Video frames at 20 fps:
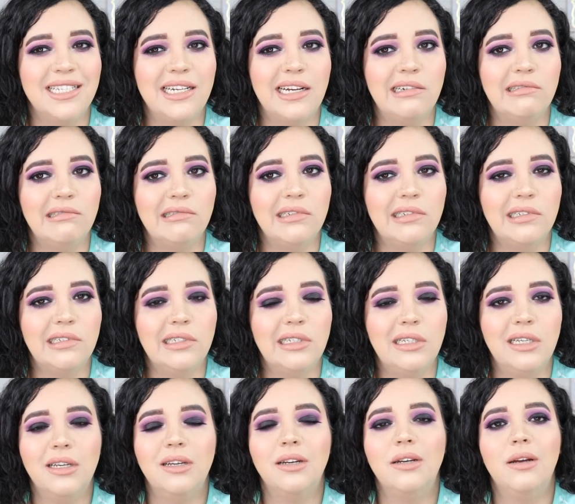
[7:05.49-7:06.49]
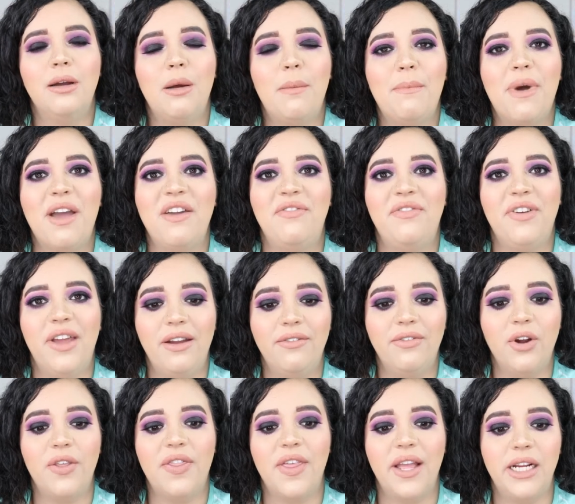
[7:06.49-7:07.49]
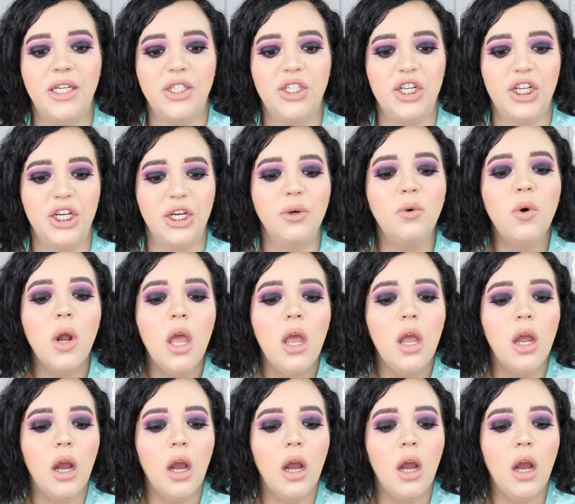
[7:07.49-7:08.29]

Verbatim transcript: not really my favorite thing to do.